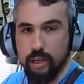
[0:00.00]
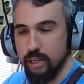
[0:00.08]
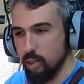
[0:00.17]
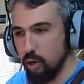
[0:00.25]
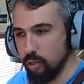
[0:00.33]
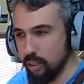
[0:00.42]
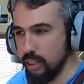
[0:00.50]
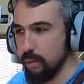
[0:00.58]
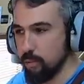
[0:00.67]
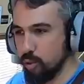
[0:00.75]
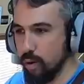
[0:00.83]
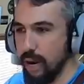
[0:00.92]
It's hard to
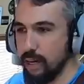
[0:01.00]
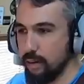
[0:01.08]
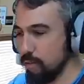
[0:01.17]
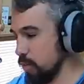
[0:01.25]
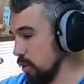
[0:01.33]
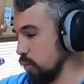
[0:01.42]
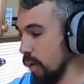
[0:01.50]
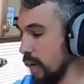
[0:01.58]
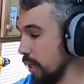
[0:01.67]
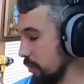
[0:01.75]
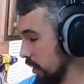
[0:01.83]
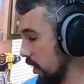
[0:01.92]
keep track. If you're just
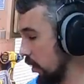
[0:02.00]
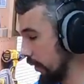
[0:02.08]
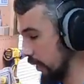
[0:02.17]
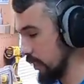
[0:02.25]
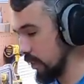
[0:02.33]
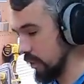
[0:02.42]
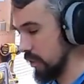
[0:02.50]
randomly going,